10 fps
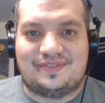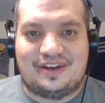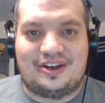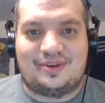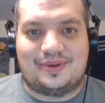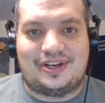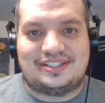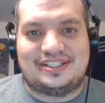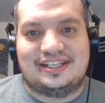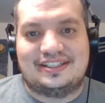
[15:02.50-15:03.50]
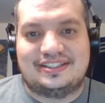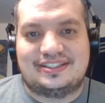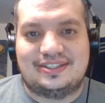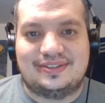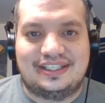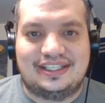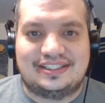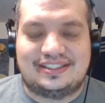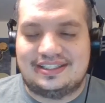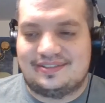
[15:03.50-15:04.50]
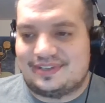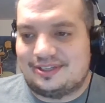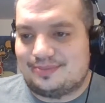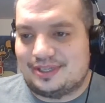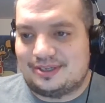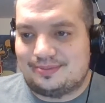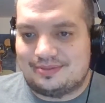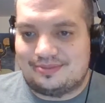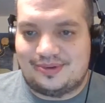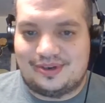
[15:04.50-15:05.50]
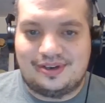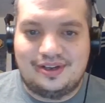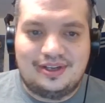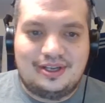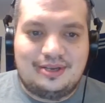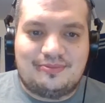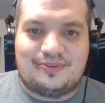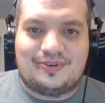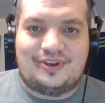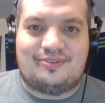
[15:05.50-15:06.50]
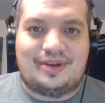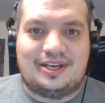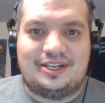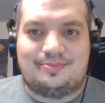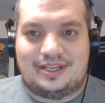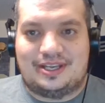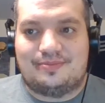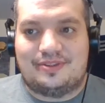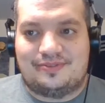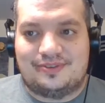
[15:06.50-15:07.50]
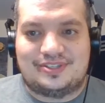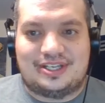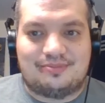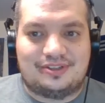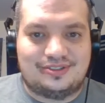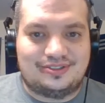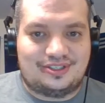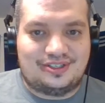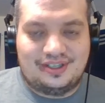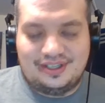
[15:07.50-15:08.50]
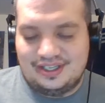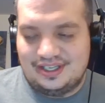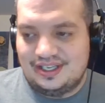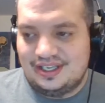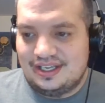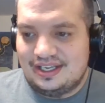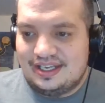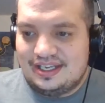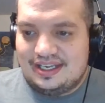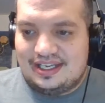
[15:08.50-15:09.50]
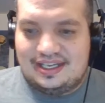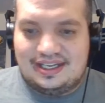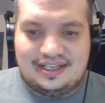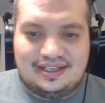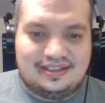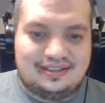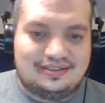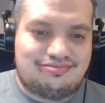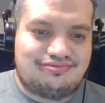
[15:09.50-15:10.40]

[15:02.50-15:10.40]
very raw talent, so he needs to develop a little bit more before he's ready to become the full-time closer. Cole